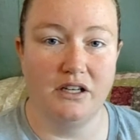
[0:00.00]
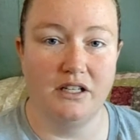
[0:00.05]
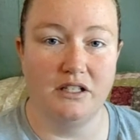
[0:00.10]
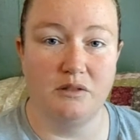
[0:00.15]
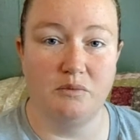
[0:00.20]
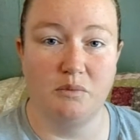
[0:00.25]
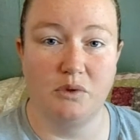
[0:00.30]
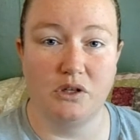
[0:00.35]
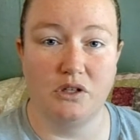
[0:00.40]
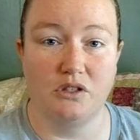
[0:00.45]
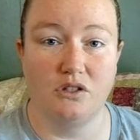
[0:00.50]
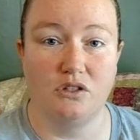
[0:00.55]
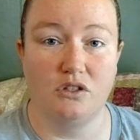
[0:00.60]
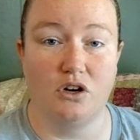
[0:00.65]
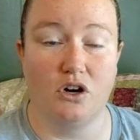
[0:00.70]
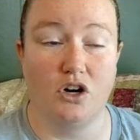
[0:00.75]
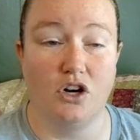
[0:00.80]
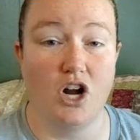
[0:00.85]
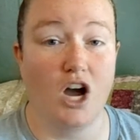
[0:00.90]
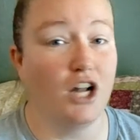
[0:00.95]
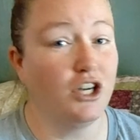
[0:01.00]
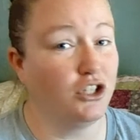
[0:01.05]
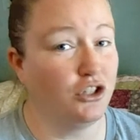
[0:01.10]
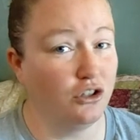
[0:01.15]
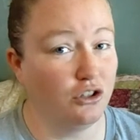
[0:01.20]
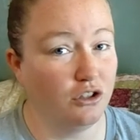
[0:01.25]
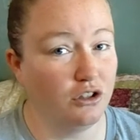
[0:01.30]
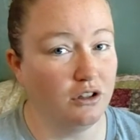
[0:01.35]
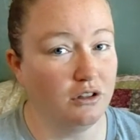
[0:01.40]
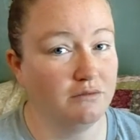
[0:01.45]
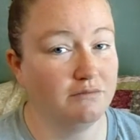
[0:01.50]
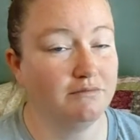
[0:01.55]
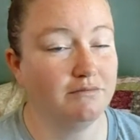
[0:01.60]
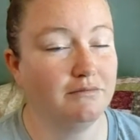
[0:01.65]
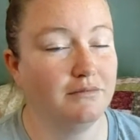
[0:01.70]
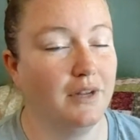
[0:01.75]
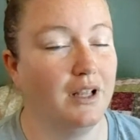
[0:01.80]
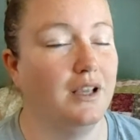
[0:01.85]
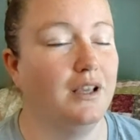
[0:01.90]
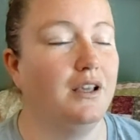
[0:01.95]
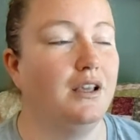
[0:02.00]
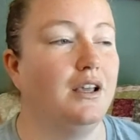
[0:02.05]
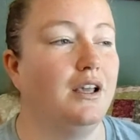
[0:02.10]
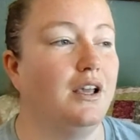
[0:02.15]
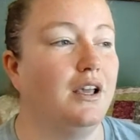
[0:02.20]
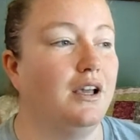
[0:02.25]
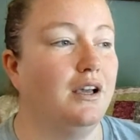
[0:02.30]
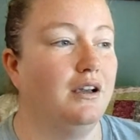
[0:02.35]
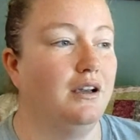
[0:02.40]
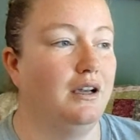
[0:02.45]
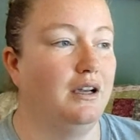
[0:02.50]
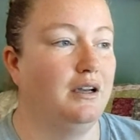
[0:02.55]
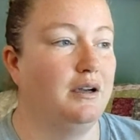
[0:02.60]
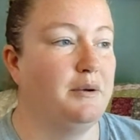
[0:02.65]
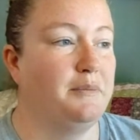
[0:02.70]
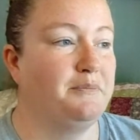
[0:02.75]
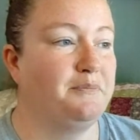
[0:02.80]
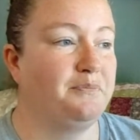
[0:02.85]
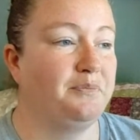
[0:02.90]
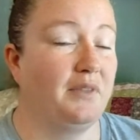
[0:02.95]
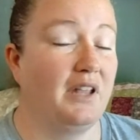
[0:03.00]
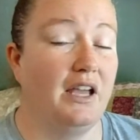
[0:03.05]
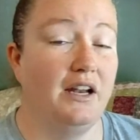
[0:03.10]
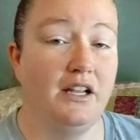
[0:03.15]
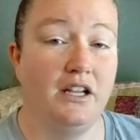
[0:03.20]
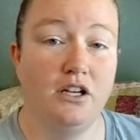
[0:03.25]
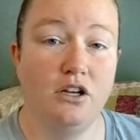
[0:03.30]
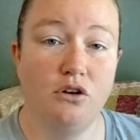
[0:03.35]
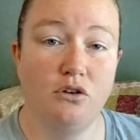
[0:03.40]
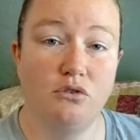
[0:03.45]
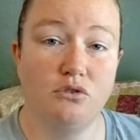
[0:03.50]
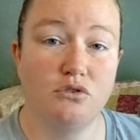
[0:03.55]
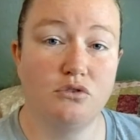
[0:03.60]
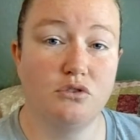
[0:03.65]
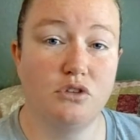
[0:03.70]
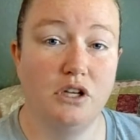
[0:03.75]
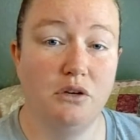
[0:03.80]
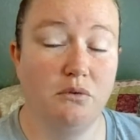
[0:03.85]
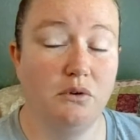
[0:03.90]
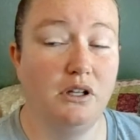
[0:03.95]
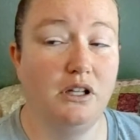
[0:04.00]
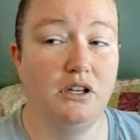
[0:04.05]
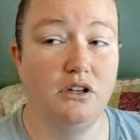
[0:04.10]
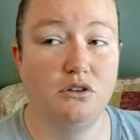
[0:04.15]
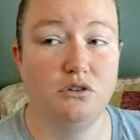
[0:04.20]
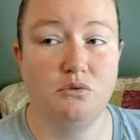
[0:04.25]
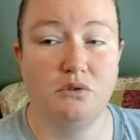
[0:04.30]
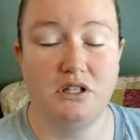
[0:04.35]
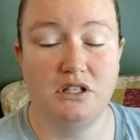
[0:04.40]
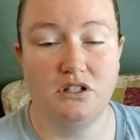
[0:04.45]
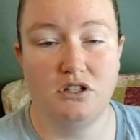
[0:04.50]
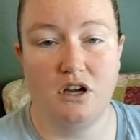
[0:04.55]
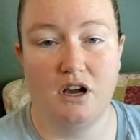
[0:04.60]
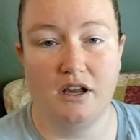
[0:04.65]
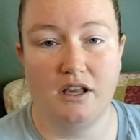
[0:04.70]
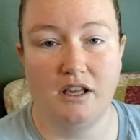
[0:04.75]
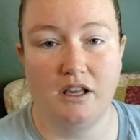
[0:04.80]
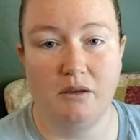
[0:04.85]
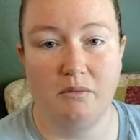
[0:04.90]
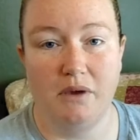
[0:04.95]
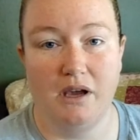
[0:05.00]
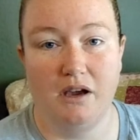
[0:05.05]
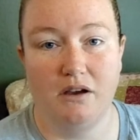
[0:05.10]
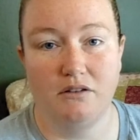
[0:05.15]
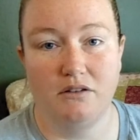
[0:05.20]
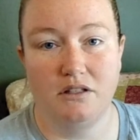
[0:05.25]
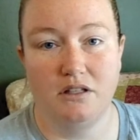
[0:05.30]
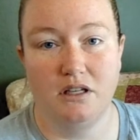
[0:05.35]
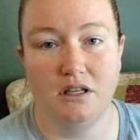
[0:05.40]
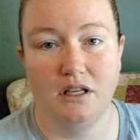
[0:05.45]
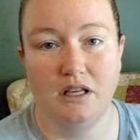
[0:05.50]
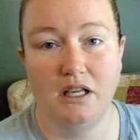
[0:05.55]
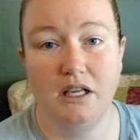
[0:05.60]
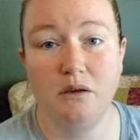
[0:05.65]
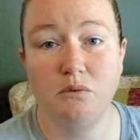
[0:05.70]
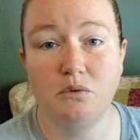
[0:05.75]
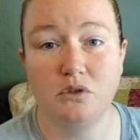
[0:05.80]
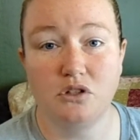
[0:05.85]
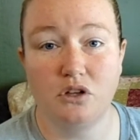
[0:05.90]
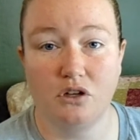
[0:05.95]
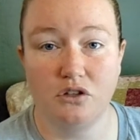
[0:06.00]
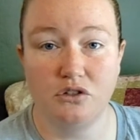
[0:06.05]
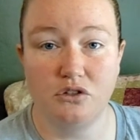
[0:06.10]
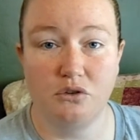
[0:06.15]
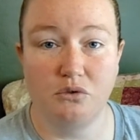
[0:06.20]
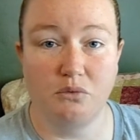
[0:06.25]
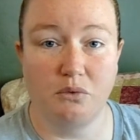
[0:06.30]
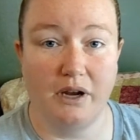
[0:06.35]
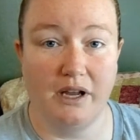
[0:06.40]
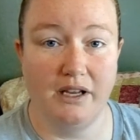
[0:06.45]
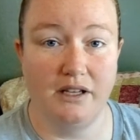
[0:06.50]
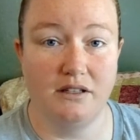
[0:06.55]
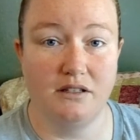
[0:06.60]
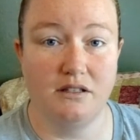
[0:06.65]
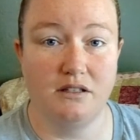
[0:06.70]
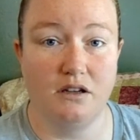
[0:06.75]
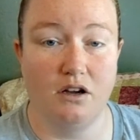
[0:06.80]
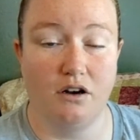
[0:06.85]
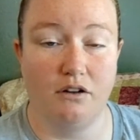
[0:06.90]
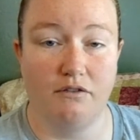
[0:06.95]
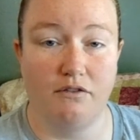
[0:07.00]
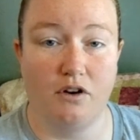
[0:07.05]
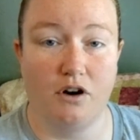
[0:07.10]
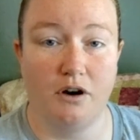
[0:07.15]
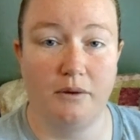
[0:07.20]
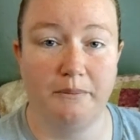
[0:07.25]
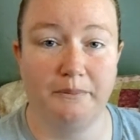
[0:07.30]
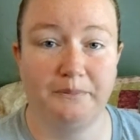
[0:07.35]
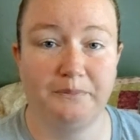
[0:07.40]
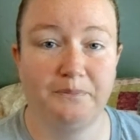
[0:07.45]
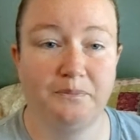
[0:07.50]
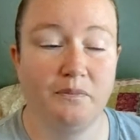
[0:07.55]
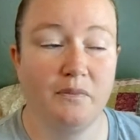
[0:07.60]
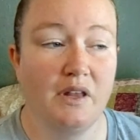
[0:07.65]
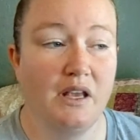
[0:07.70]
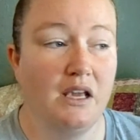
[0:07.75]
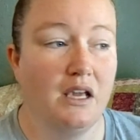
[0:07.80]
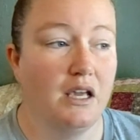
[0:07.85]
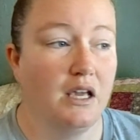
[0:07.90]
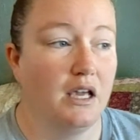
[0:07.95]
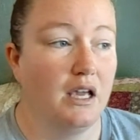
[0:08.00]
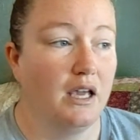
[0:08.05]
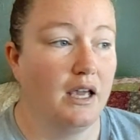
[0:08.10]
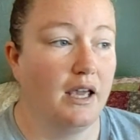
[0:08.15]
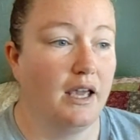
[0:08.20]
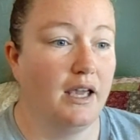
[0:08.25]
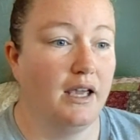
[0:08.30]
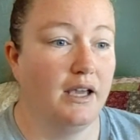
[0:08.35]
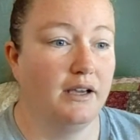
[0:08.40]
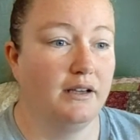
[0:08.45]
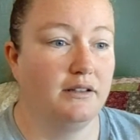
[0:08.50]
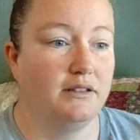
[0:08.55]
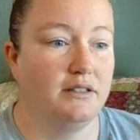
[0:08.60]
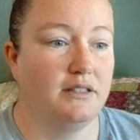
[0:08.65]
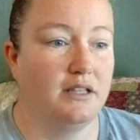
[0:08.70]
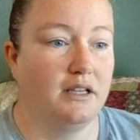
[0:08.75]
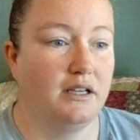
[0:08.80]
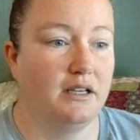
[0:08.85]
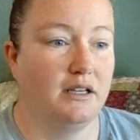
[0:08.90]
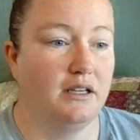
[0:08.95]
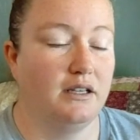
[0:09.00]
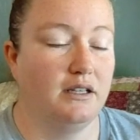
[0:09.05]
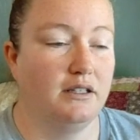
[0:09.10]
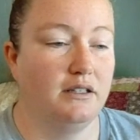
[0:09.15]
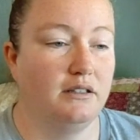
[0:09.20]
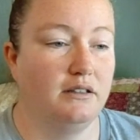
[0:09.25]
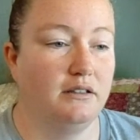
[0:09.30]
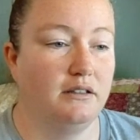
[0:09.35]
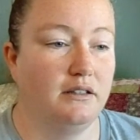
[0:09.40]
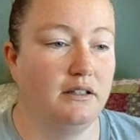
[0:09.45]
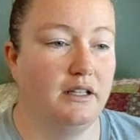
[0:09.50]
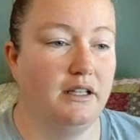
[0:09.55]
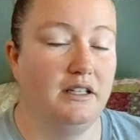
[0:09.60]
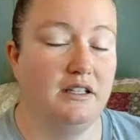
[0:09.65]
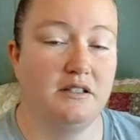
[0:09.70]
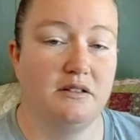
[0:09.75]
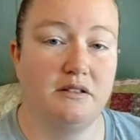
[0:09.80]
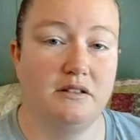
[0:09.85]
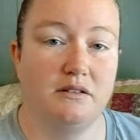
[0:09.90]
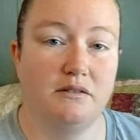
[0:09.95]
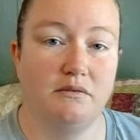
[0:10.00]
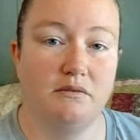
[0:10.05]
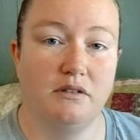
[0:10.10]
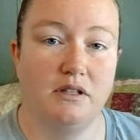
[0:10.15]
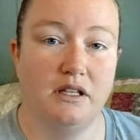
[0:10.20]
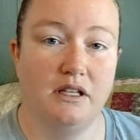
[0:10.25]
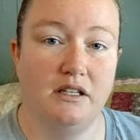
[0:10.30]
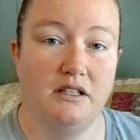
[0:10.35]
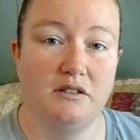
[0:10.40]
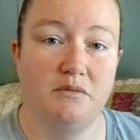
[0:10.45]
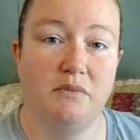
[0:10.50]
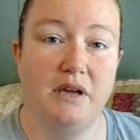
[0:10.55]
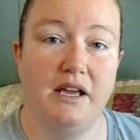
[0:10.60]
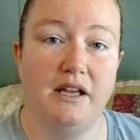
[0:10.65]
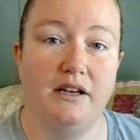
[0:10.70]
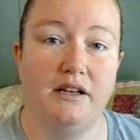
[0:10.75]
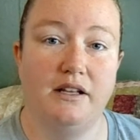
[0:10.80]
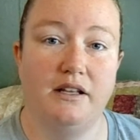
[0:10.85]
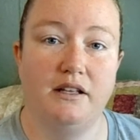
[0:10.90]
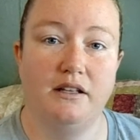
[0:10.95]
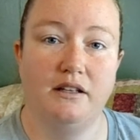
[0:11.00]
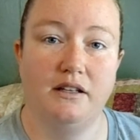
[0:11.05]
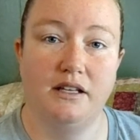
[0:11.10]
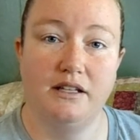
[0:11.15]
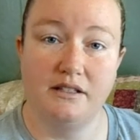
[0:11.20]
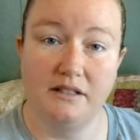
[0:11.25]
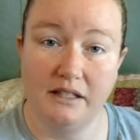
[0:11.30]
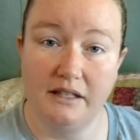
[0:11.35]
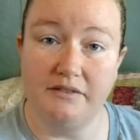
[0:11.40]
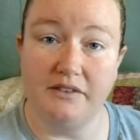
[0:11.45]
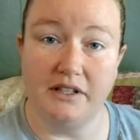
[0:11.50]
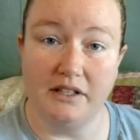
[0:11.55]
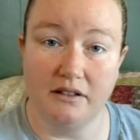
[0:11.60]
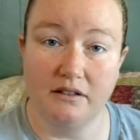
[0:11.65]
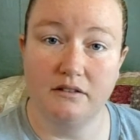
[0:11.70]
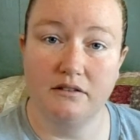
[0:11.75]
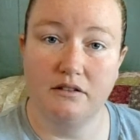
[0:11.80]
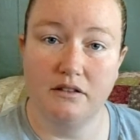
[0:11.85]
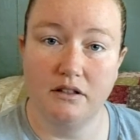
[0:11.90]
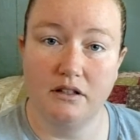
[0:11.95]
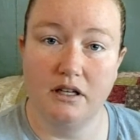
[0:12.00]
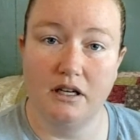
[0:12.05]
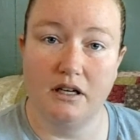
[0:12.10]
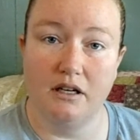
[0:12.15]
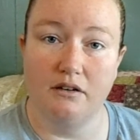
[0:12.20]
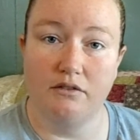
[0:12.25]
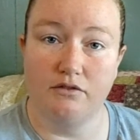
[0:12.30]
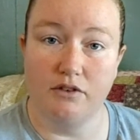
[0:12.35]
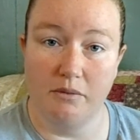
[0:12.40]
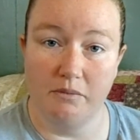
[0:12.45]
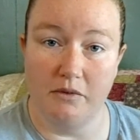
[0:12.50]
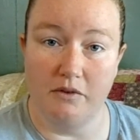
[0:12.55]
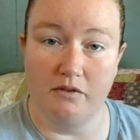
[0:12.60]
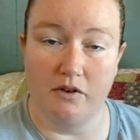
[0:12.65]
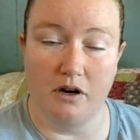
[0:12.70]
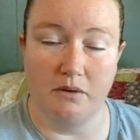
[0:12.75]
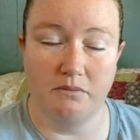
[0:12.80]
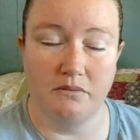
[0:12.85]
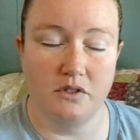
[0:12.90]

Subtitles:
His books are not dull, and he really knows what he's talking about. He was also raised on a farm, and he's made his living from the farm.